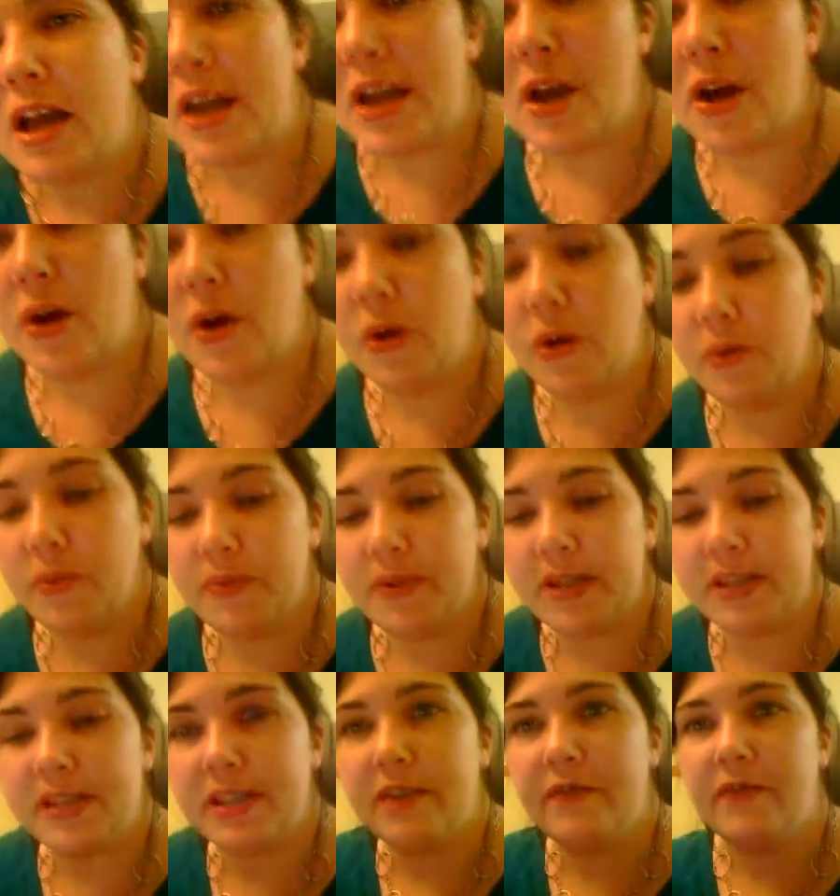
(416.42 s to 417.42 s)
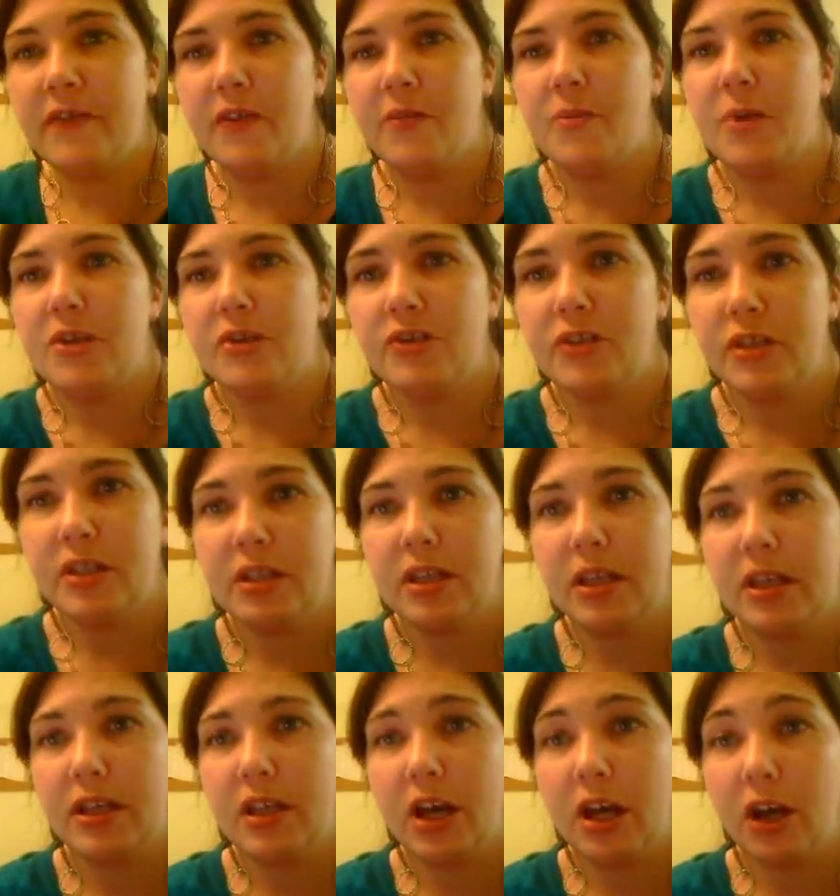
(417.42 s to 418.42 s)
I hope this information
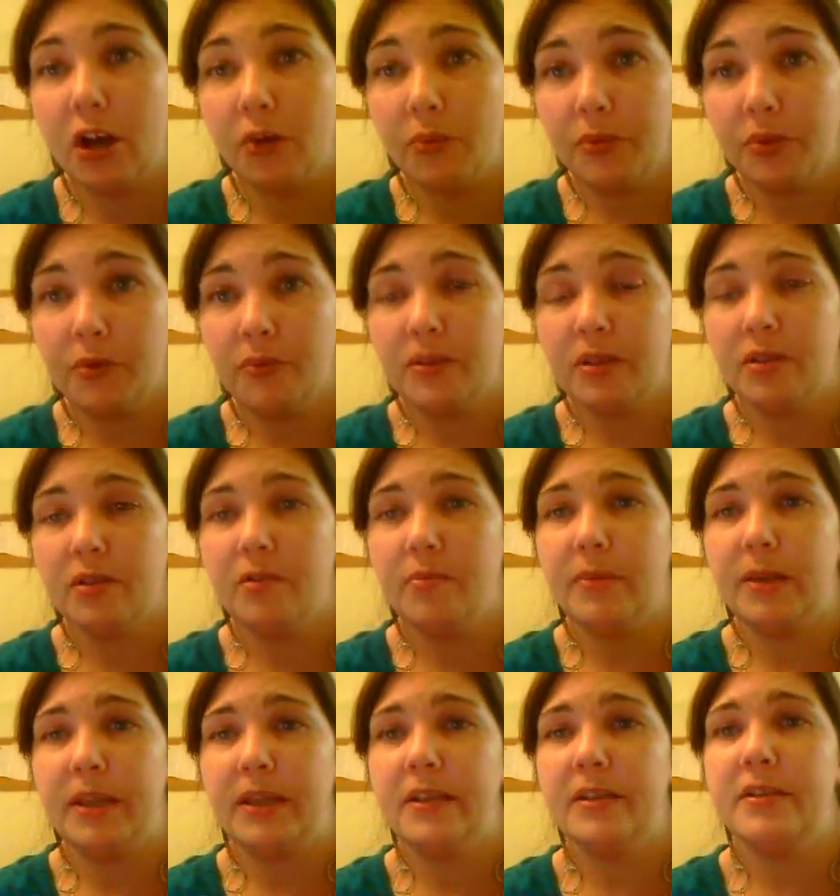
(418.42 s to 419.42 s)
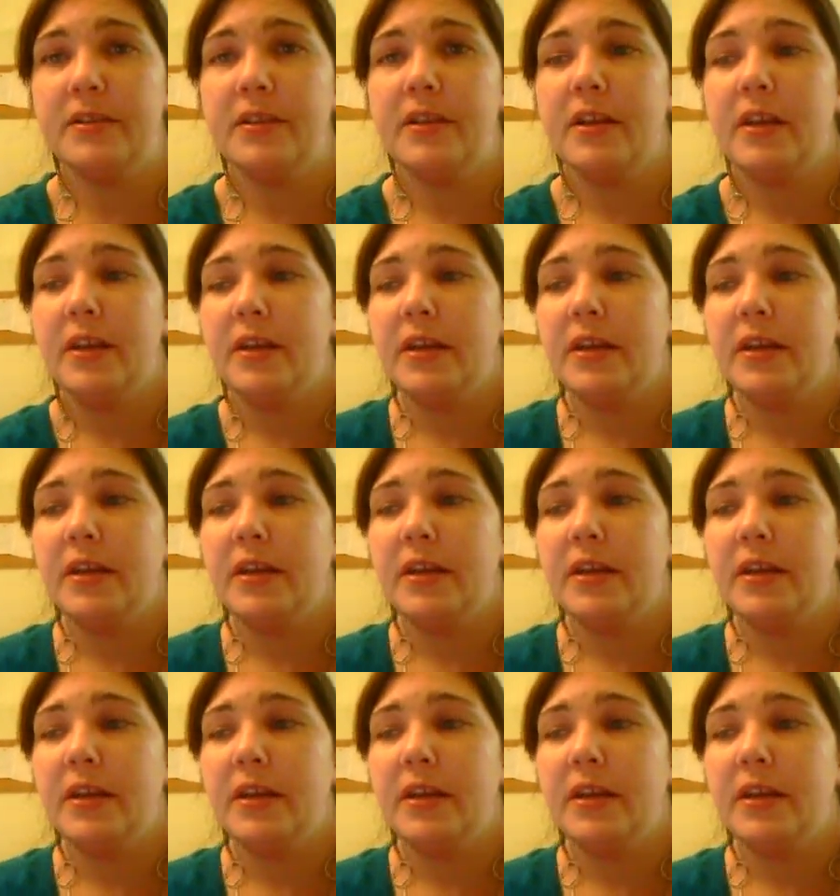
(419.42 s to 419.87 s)
can help you a little bit